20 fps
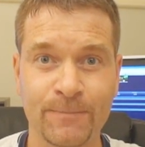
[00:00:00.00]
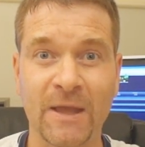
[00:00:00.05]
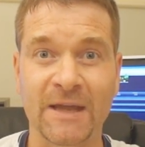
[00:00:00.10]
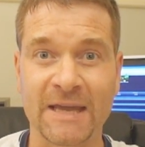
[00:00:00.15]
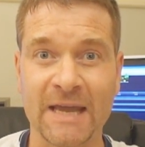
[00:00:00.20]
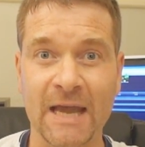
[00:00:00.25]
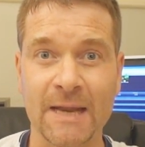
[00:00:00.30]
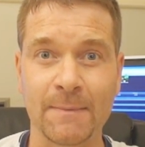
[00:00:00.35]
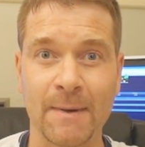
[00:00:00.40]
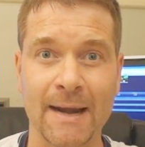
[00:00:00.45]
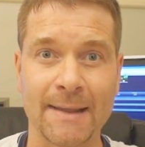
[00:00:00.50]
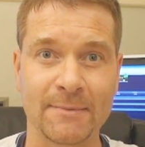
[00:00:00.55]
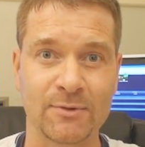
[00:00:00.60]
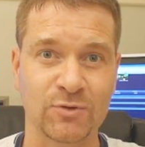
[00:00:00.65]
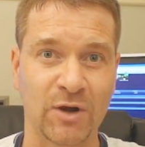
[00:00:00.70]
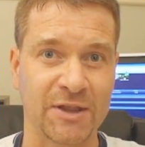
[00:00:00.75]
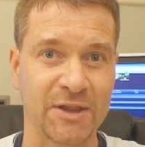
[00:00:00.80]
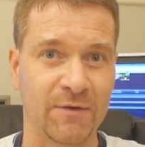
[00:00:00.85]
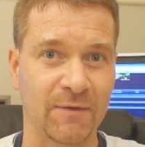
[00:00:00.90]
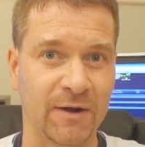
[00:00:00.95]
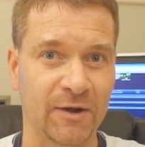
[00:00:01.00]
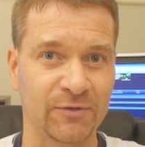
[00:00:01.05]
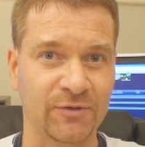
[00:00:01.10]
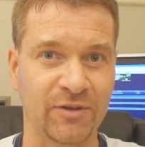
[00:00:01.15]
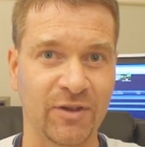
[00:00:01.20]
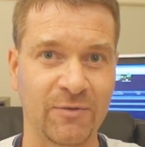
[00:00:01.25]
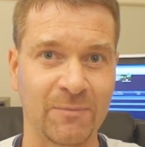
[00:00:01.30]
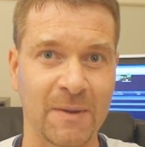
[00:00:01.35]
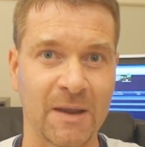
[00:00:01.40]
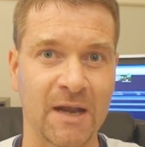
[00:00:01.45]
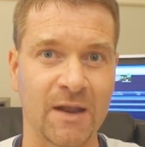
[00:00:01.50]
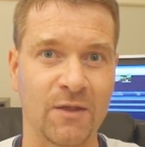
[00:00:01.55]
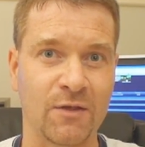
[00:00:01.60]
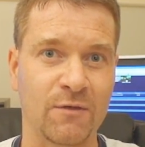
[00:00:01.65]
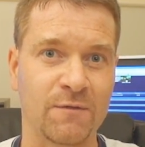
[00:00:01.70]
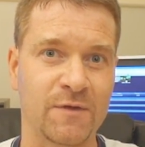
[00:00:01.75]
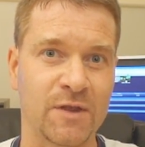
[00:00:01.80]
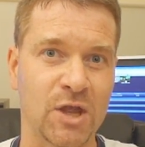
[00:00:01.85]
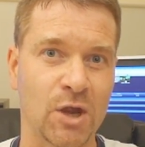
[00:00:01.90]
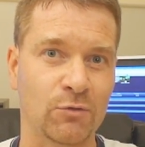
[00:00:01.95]
Again, my name is Rodney Reynolds. This has been
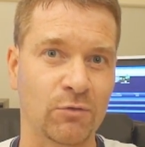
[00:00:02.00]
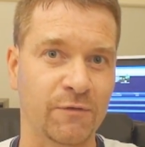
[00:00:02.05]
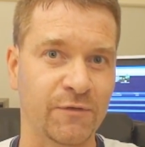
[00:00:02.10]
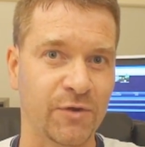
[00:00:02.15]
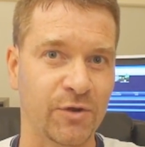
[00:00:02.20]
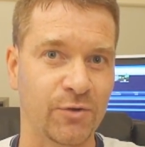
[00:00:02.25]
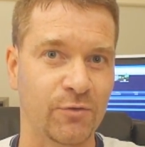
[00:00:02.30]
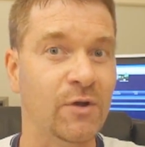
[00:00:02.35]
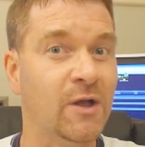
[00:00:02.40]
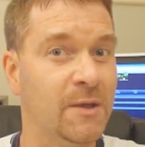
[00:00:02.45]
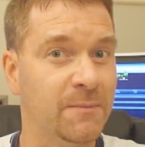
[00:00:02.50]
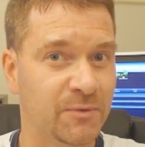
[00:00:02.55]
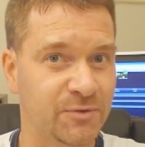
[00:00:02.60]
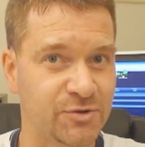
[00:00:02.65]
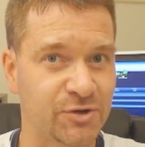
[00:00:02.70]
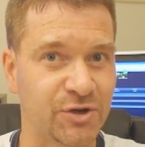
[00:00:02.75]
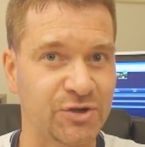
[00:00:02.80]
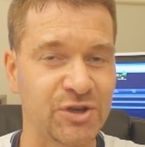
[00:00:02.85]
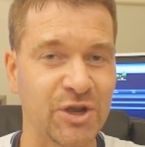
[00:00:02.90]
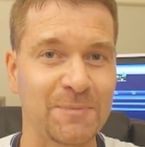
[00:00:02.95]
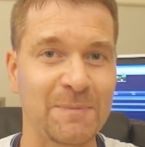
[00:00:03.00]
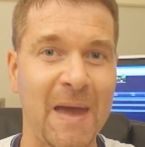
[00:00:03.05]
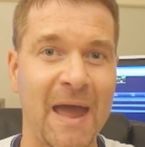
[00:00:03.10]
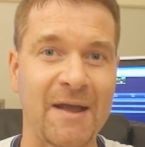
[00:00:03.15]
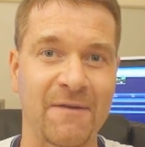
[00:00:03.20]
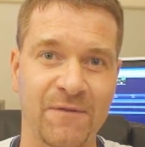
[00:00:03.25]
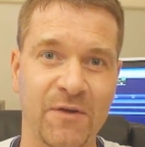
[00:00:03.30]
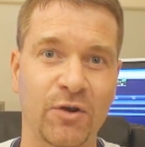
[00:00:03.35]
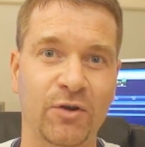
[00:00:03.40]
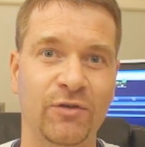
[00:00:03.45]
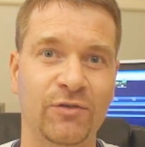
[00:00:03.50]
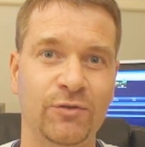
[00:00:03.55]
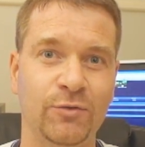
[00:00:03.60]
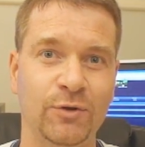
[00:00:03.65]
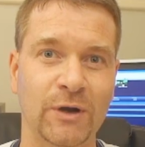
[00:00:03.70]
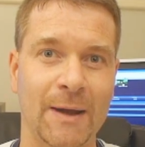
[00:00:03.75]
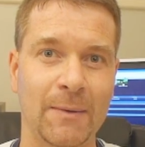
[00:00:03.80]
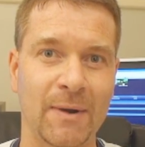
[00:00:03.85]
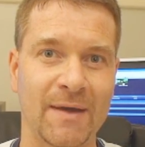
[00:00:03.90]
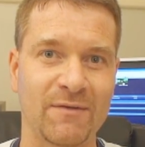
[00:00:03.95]
another video review. Be sure to check back very
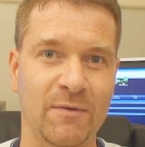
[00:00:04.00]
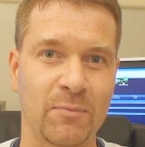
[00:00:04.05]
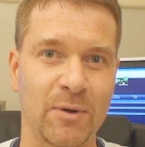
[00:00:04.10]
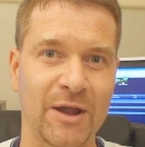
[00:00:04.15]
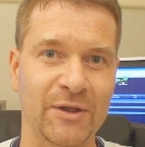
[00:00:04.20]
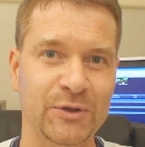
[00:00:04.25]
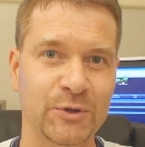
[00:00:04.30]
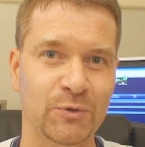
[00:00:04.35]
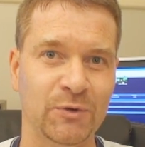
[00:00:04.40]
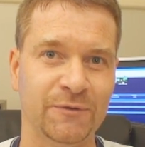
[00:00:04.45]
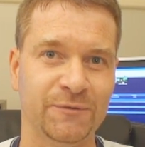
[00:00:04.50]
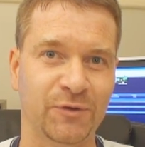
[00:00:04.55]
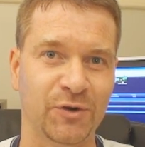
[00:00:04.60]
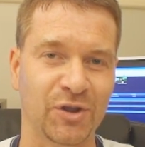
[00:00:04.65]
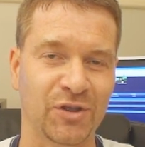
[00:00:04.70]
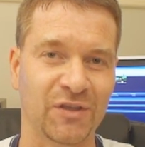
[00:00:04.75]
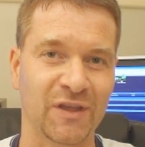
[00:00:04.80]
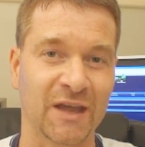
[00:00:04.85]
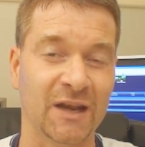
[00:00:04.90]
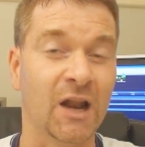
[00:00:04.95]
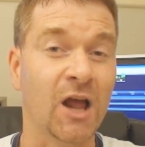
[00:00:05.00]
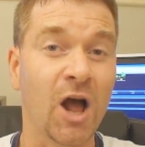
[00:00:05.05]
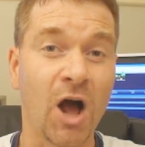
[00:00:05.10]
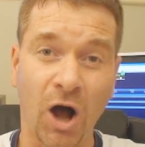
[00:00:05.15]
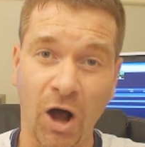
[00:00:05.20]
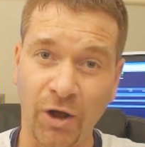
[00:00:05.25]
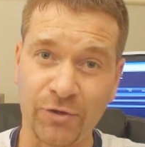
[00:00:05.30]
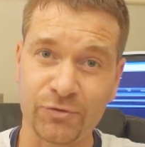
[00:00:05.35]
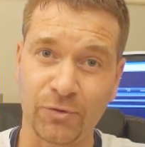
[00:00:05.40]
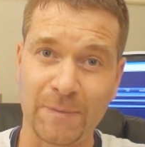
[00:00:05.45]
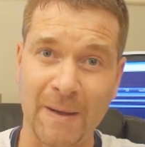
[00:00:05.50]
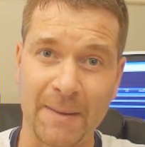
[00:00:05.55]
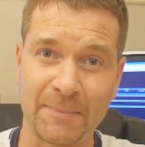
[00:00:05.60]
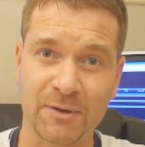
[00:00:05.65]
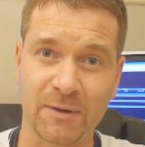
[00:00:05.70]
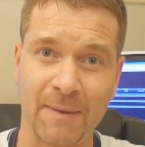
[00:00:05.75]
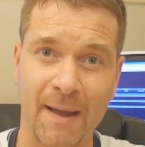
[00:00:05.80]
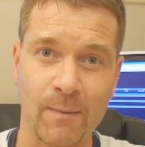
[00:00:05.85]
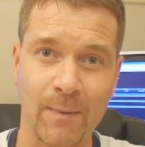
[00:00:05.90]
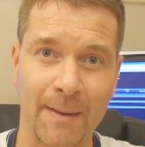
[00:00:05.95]
soon. I will have a brand new one for you then. Also,
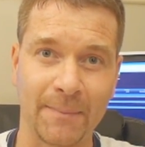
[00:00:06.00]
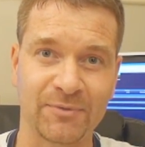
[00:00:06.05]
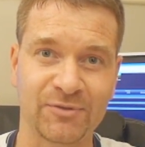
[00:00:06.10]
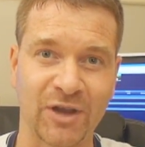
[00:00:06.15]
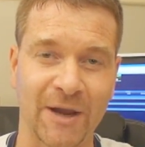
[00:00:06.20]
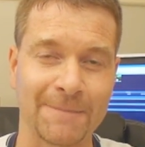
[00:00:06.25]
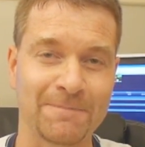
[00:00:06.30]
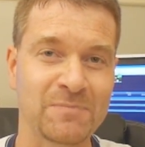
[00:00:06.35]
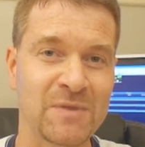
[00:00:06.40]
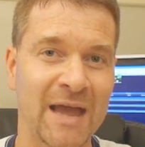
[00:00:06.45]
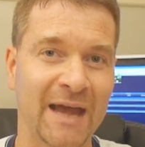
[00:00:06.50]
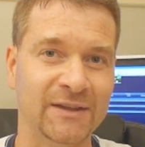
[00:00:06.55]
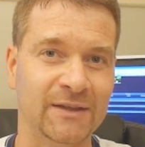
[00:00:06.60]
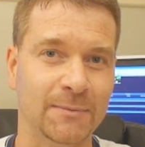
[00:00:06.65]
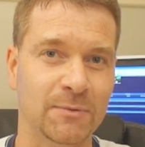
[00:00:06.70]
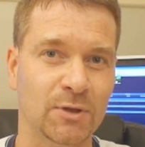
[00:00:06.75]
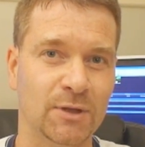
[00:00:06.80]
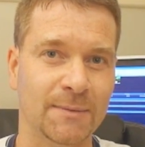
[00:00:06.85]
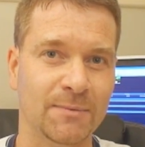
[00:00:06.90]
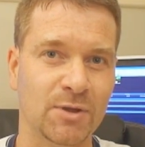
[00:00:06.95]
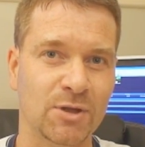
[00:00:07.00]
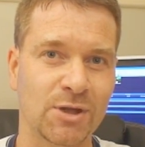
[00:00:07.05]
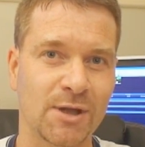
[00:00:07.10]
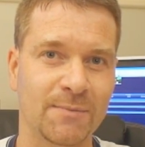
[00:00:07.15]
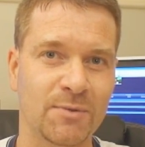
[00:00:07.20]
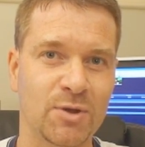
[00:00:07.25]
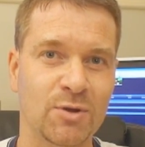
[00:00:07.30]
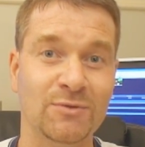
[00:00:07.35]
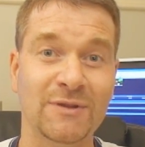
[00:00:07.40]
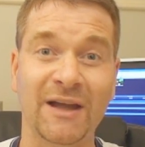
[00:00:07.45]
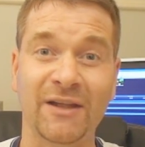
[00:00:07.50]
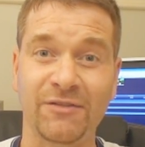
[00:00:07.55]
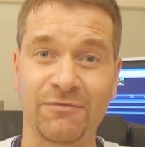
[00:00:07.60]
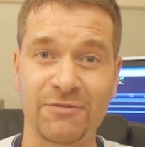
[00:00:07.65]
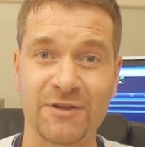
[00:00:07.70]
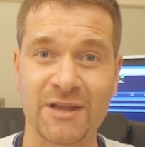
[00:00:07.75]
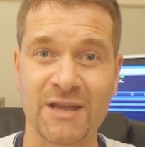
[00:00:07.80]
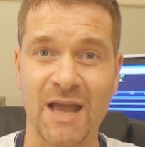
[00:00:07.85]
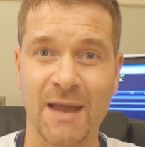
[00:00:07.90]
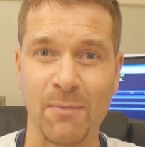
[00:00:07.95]
pop into my website at w w w dot
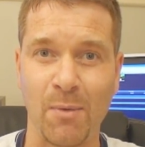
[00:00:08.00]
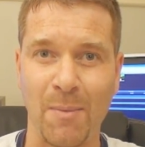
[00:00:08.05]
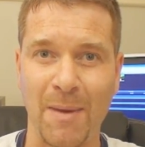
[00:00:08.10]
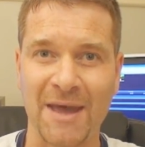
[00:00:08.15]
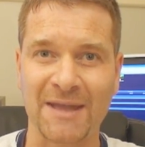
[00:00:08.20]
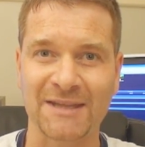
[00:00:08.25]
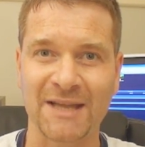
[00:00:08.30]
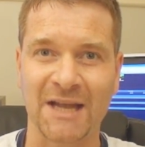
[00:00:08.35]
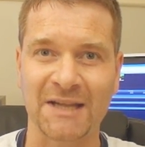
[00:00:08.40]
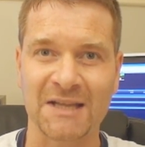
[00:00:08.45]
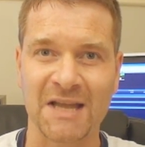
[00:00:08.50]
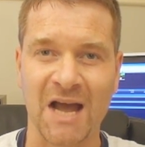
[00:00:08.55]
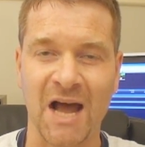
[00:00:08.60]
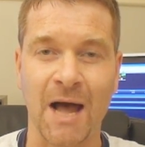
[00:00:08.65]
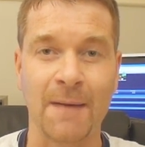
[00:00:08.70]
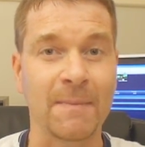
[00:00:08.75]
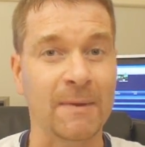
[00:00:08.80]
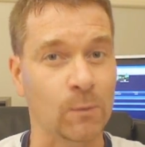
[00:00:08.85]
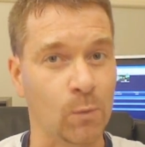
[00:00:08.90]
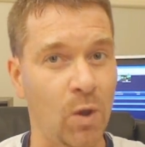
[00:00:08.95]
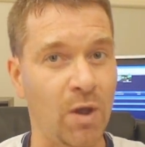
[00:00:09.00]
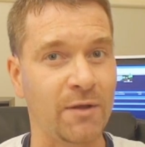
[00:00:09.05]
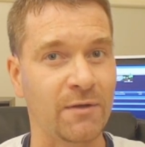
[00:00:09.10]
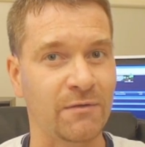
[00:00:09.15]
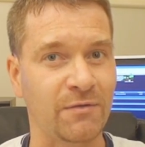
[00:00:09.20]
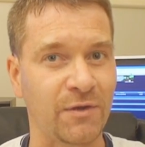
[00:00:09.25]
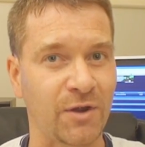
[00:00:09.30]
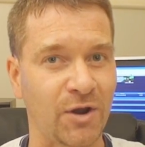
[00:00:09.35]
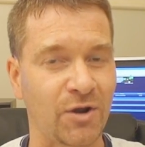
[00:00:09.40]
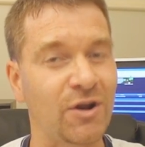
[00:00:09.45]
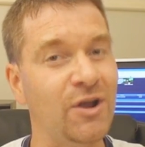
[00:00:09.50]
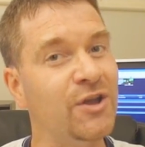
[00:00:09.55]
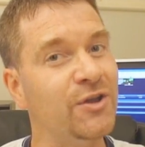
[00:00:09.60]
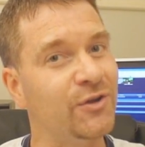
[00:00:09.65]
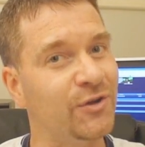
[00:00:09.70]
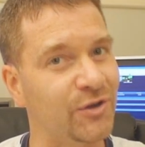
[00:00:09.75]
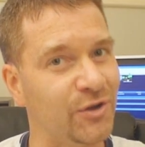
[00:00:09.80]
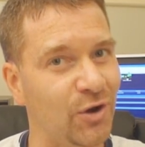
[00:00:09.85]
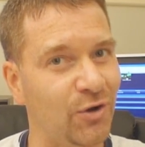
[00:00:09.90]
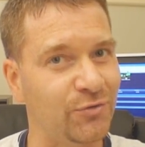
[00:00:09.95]
three d game man dot com, and while you're there,
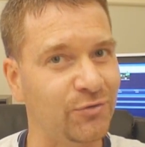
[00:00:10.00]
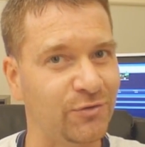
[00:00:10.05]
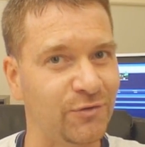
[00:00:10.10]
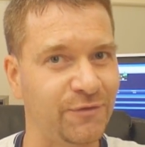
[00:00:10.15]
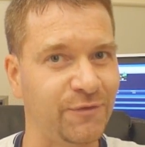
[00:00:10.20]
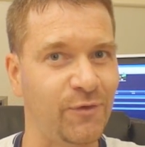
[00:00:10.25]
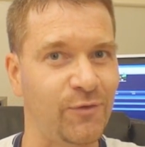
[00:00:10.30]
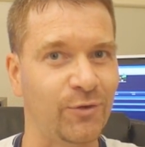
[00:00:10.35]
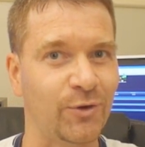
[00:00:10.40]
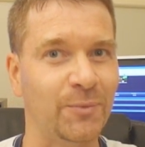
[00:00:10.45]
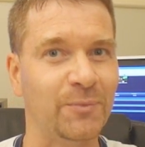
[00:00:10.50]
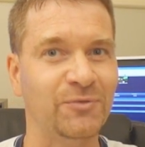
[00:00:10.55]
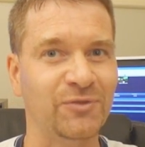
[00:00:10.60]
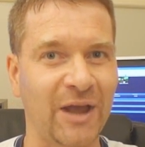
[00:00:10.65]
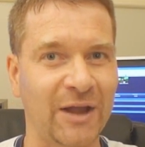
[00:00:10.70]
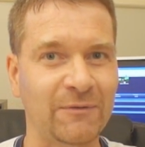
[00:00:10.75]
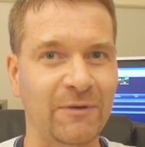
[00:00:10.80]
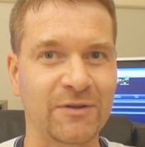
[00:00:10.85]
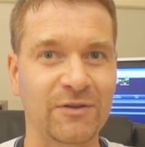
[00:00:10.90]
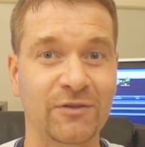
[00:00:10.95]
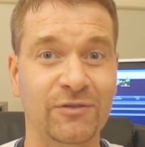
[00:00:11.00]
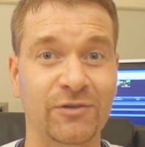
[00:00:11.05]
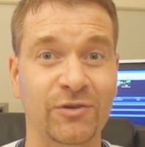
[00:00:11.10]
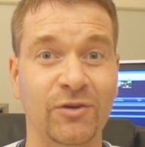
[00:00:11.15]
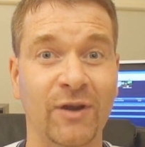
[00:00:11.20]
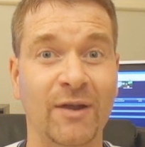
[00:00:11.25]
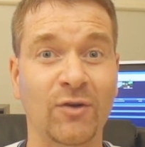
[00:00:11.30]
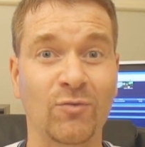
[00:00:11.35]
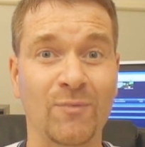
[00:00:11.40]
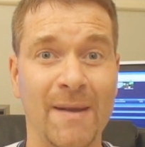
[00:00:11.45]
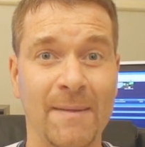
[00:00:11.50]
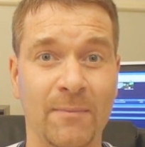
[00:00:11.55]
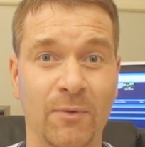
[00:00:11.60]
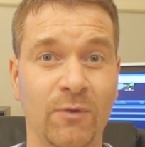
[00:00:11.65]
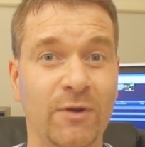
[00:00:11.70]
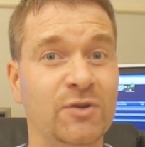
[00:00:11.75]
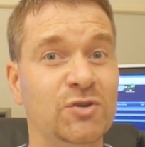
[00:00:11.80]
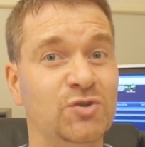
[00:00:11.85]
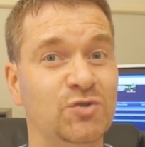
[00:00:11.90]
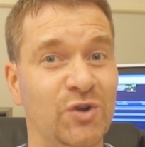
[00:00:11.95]
you can go into the forums and register. And remember,
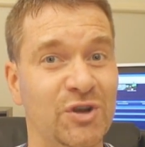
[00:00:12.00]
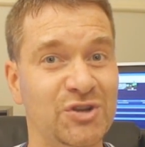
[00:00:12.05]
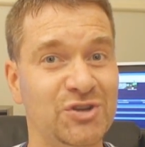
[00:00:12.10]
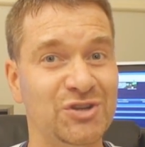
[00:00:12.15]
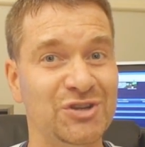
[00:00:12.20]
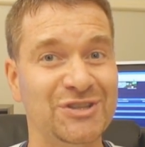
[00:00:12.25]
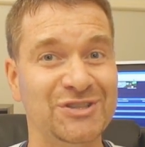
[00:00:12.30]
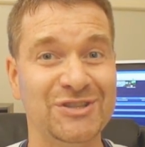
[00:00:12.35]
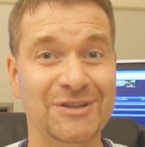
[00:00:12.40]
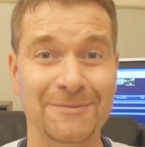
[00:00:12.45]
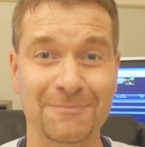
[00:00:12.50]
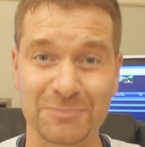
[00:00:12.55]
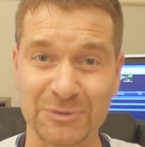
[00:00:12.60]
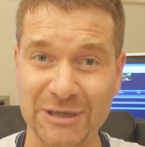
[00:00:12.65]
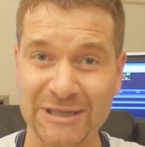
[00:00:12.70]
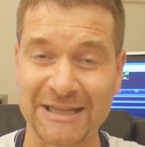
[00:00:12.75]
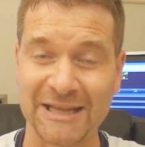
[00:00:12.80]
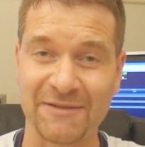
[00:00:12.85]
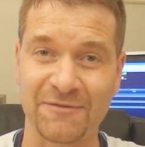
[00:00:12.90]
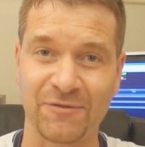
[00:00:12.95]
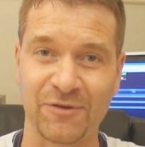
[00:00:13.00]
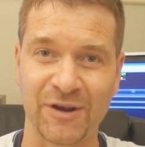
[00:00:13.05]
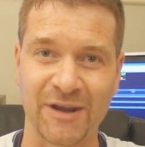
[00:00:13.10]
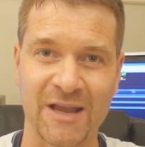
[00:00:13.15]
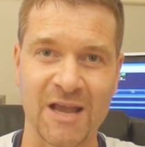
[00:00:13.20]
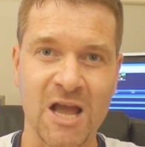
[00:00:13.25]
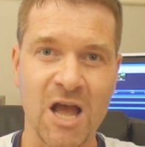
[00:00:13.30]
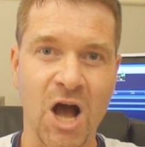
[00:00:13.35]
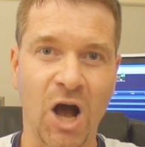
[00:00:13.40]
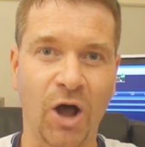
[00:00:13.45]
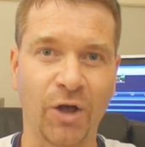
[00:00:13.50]
registration is completely free.